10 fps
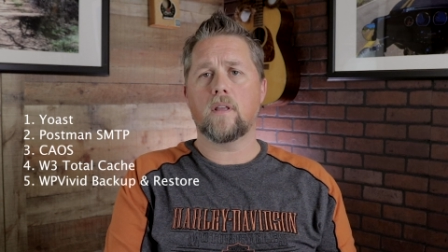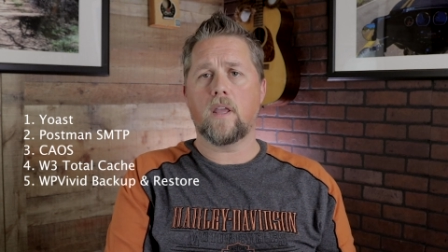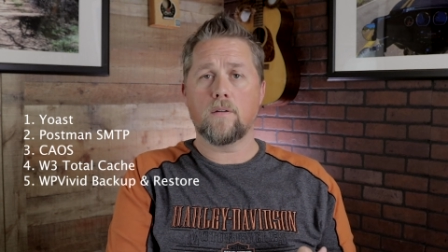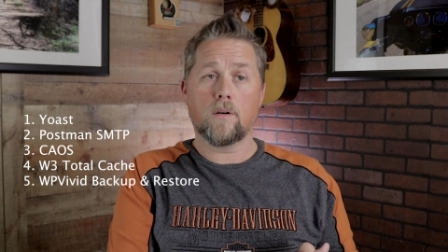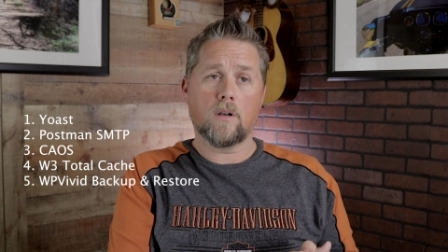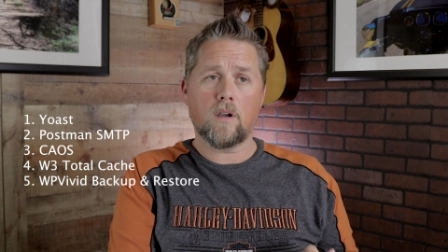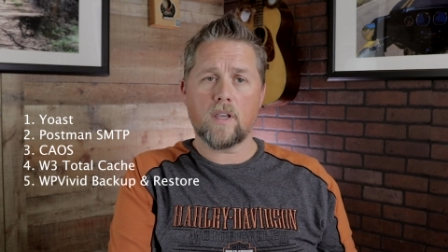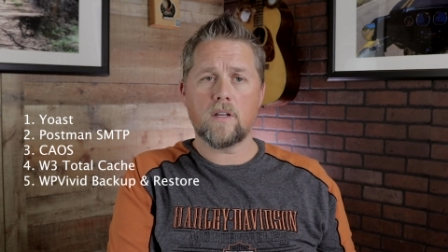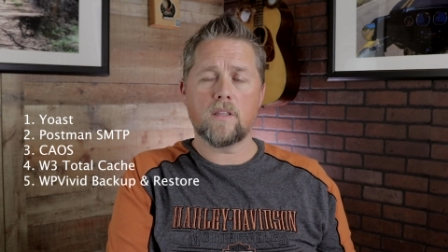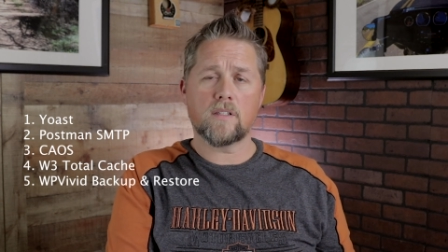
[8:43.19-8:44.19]
either log
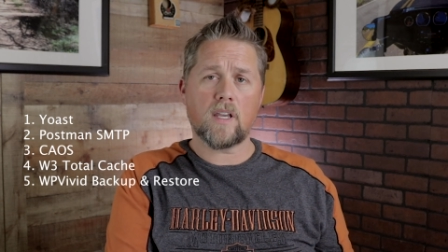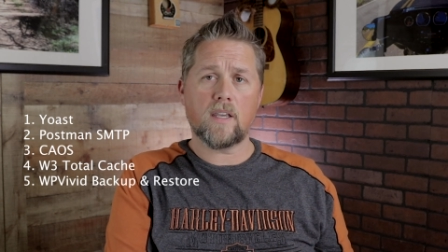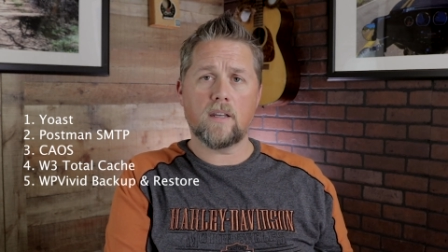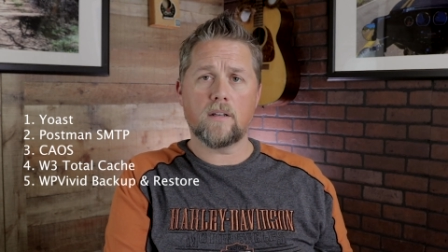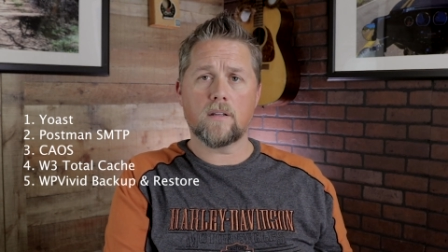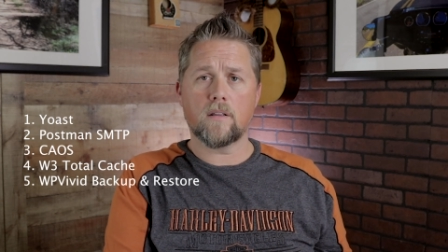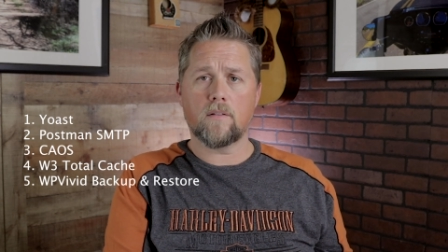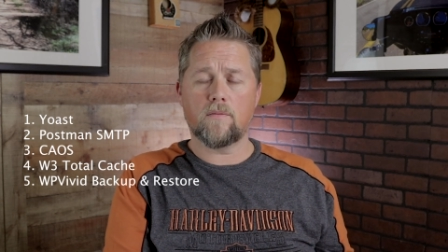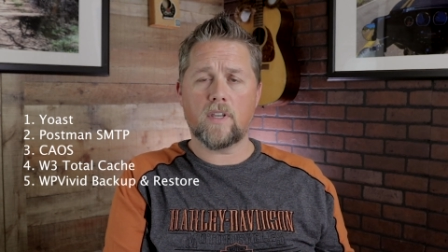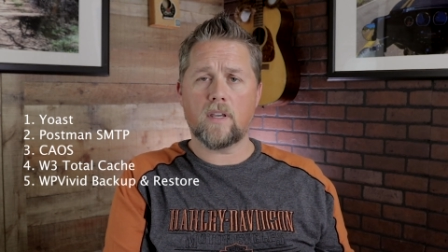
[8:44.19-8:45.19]
into the site
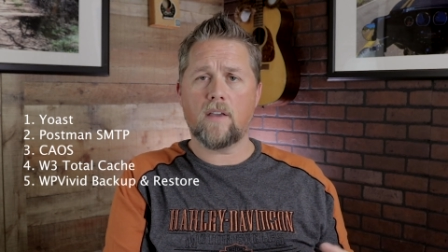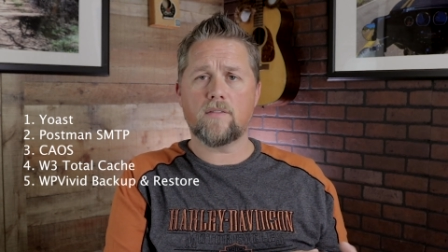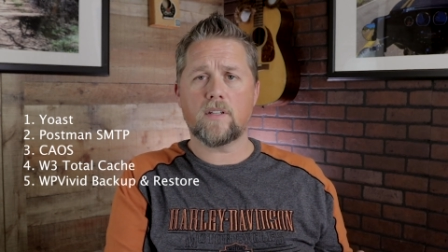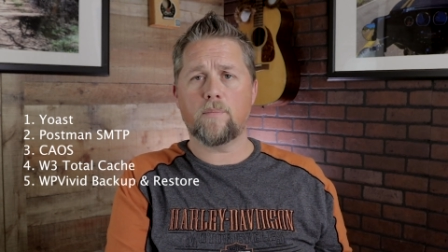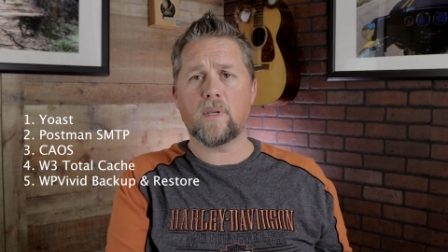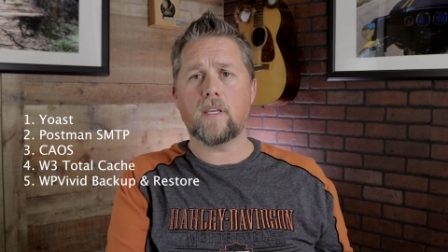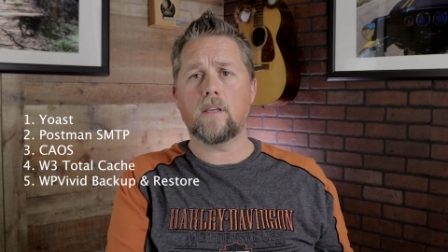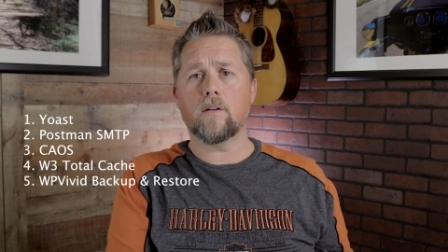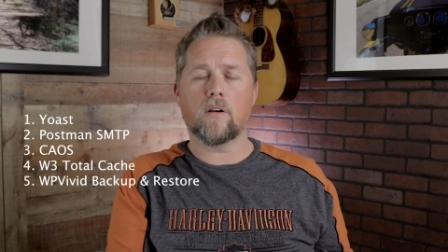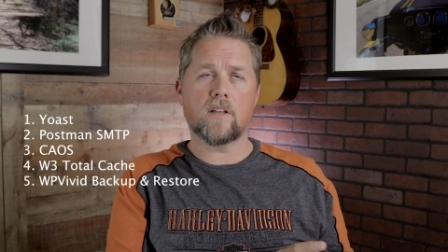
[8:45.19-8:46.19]
via
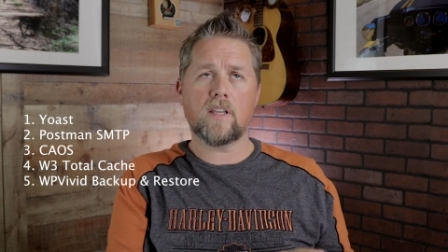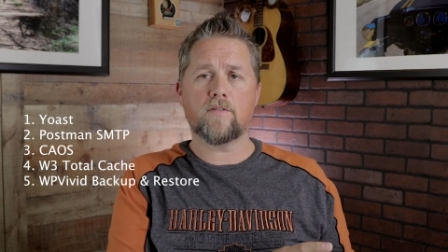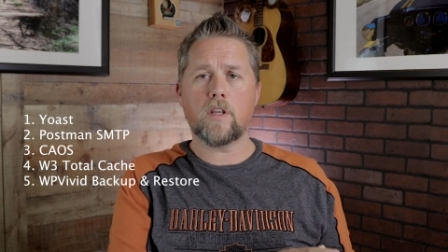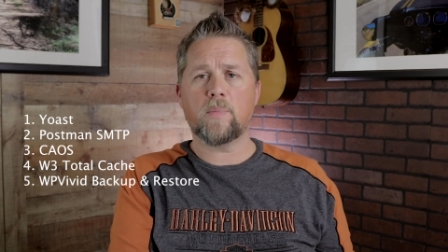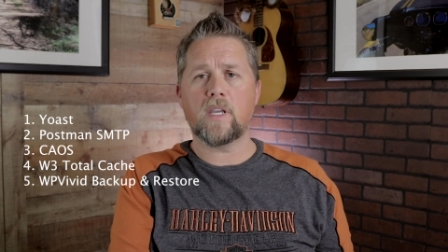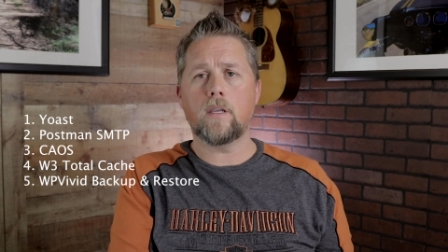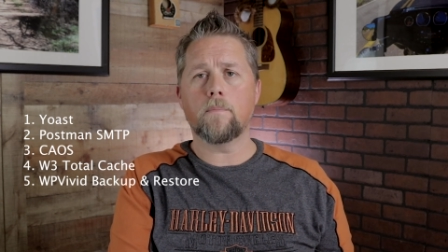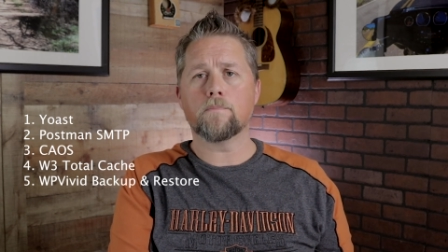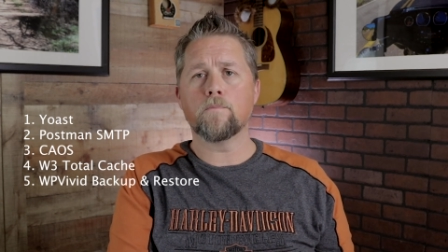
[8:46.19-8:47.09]
FTP or SFTP